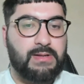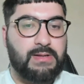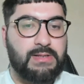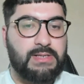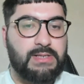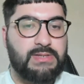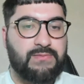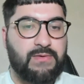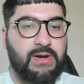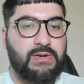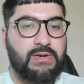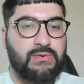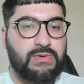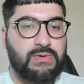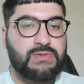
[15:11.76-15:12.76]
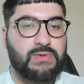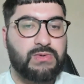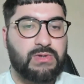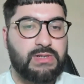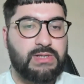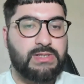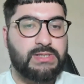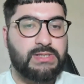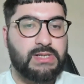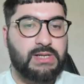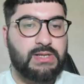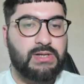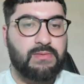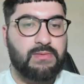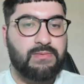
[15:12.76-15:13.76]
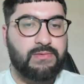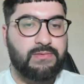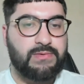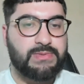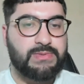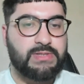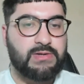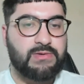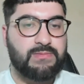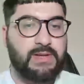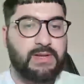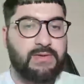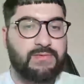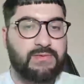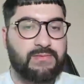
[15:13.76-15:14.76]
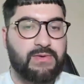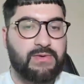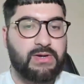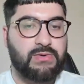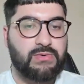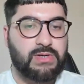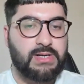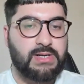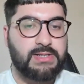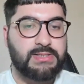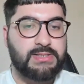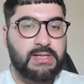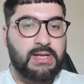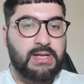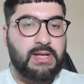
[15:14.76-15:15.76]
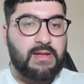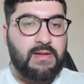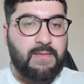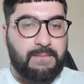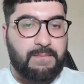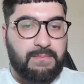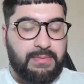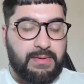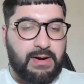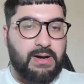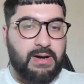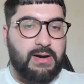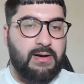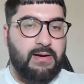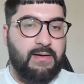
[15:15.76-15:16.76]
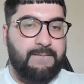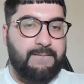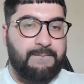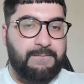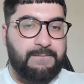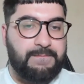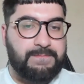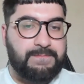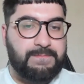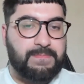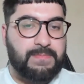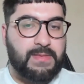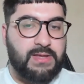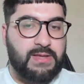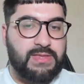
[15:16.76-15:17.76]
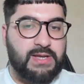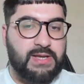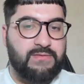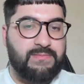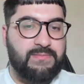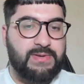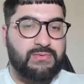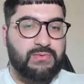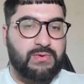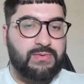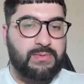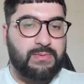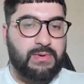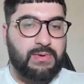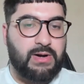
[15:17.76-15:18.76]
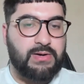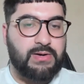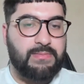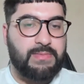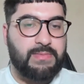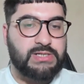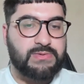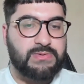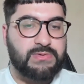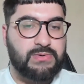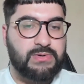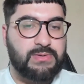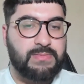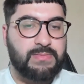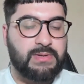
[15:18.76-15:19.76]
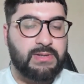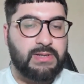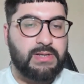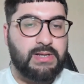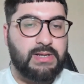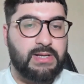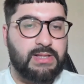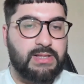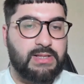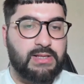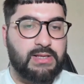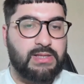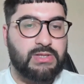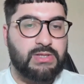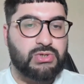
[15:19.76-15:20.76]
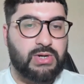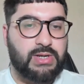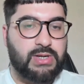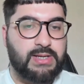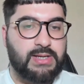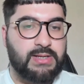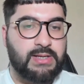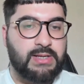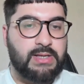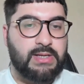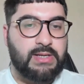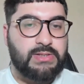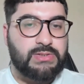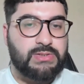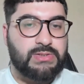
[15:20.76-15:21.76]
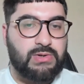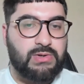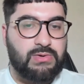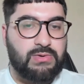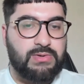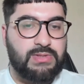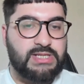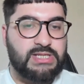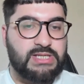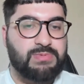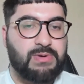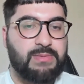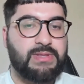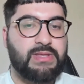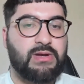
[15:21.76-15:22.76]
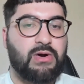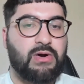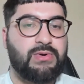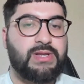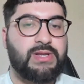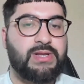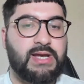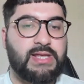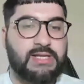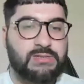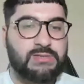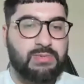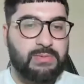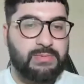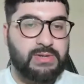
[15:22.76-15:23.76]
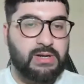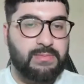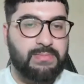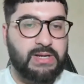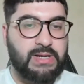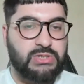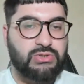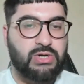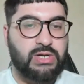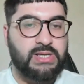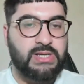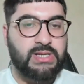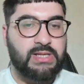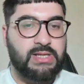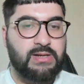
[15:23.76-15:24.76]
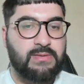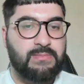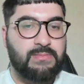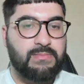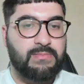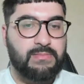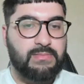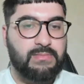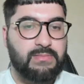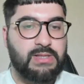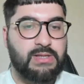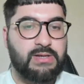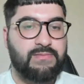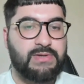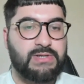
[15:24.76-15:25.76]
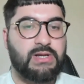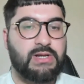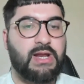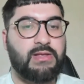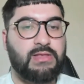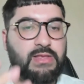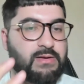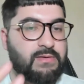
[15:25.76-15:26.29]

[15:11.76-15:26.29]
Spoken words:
He's very good as well. He's proved himself, beating some very good guys. But I think MVP is one of them harder matchups for him in the striking. So this is probably the only guy that's probably got better striking than him in the division, like